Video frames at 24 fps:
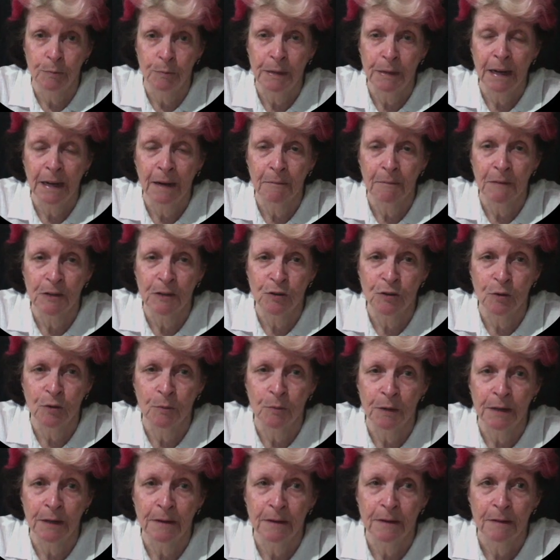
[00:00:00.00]
become the
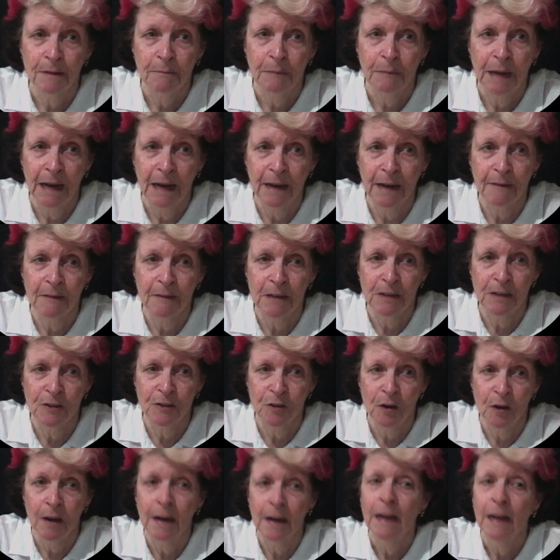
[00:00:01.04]
dominant part of the
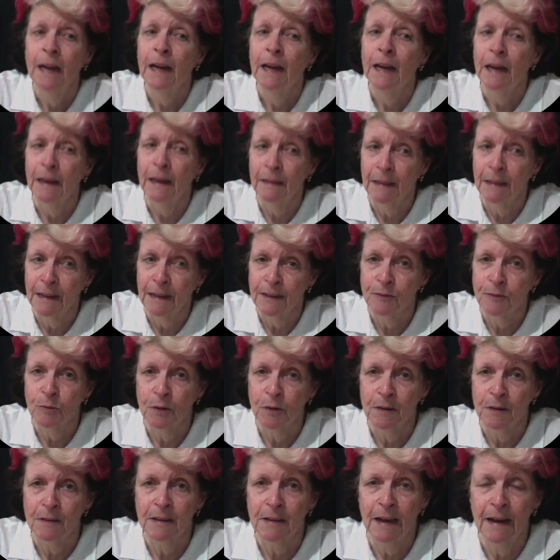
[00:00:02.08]
design, and that's what
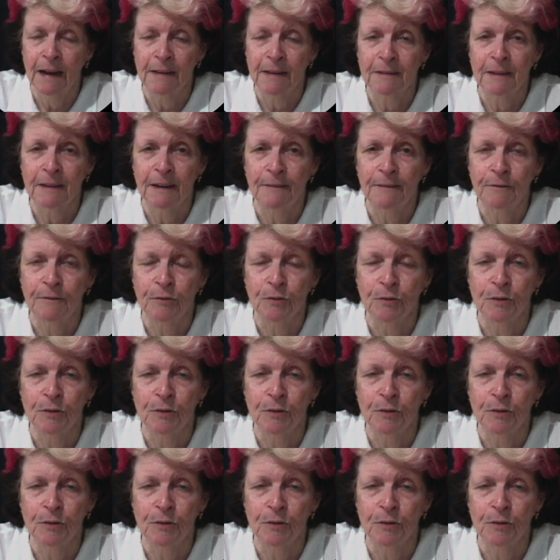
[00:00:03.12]
it's asking for.